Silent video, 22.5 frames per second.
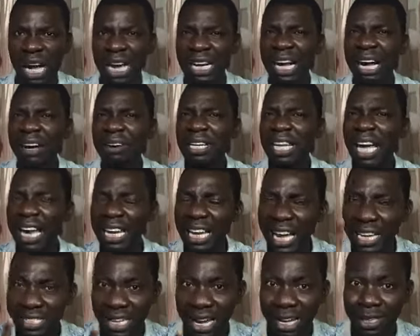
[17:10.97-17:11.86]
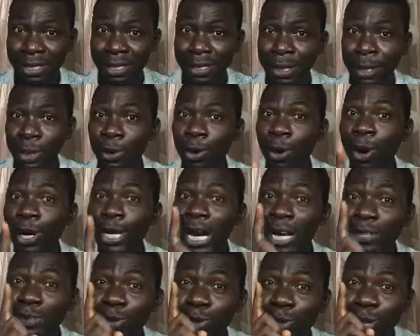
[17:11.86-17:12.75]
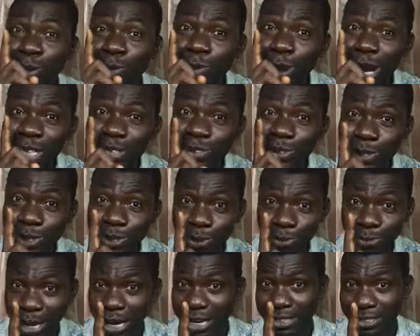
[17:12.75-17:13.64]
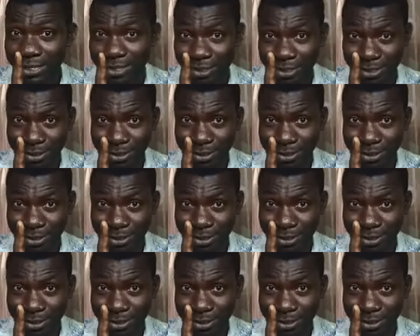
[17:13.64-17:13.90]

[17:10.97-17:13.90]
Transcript: And I realized that God has only one source of light,